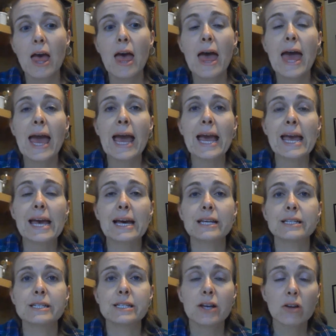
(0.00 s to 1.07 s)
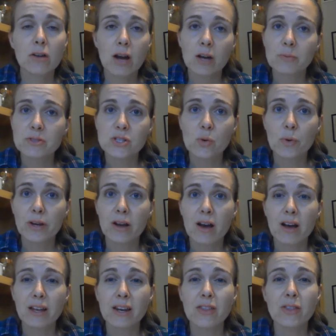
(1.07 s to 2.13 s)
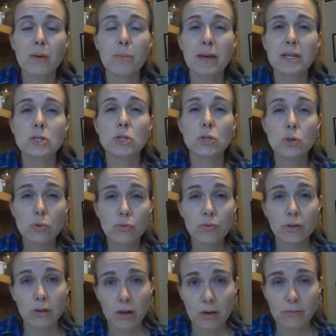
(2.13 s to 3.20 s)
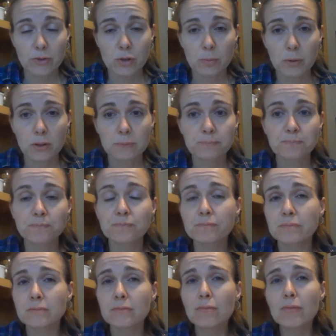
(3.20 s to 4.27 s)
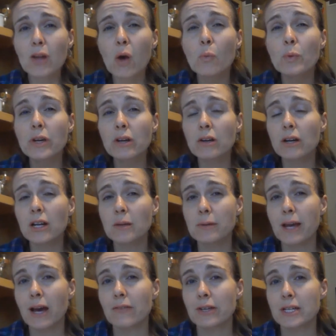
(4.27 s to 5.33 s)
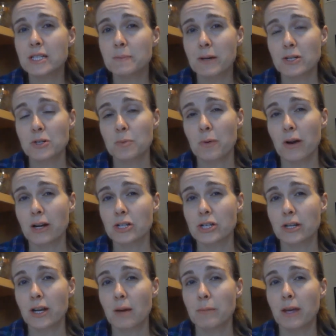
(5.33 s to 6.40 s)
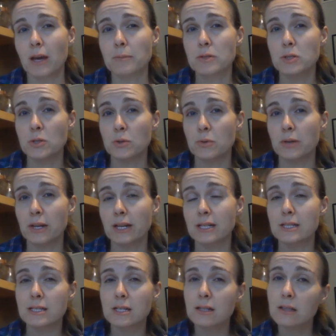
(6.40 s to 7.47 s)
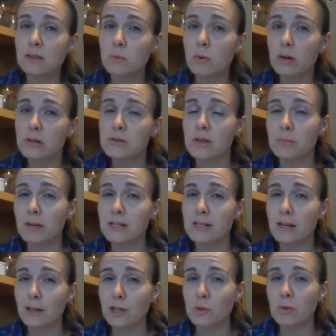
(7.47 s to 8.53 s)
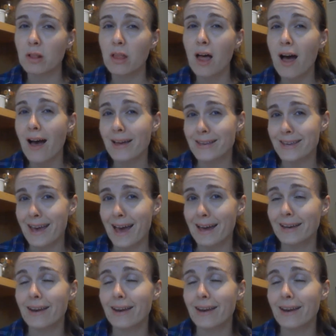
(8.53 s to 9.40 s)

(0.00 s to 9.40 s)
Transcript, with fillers: and to tell God what's going on that makes you feel comfortable. We are going to be having a special project coming up soon, and it's still in the works. So I'm not telling you a lot yet